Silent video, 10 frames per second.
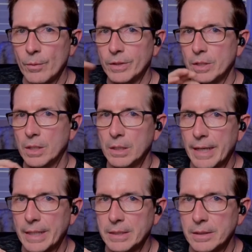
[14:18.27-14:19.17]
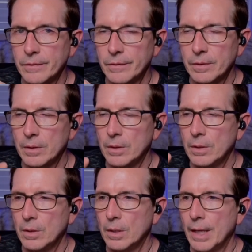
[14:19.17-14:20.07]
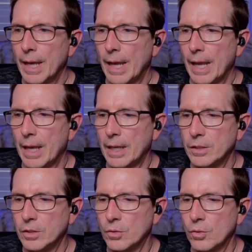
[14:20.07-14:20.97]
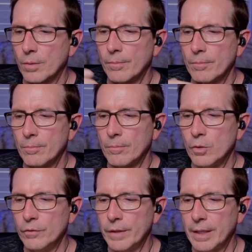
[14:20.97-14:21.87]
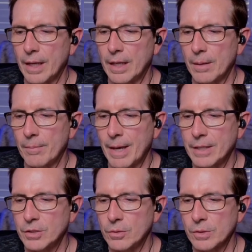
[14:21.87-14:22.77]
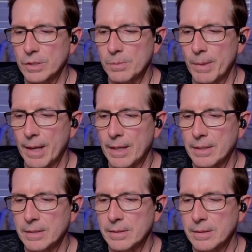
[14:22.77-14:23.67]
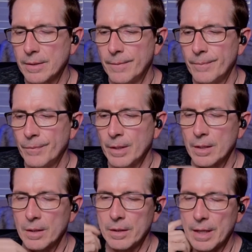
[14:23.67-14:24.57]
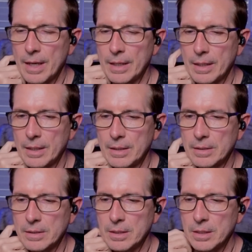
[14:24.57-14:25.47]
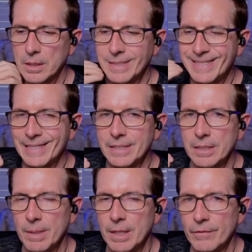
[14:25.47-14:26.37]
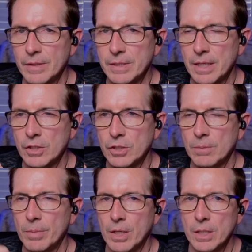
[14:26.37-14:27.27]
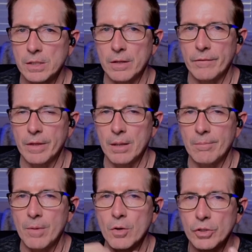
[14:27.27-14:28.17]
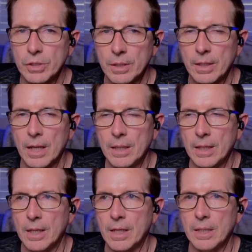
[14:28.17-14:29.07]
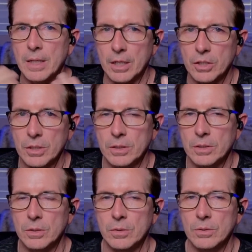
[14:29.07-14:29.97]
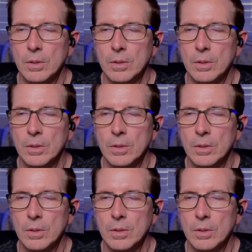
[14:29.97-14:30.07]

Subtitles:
with the collective. And you're moving in a magical space that is consistent manifestation because of the emotion and the connection to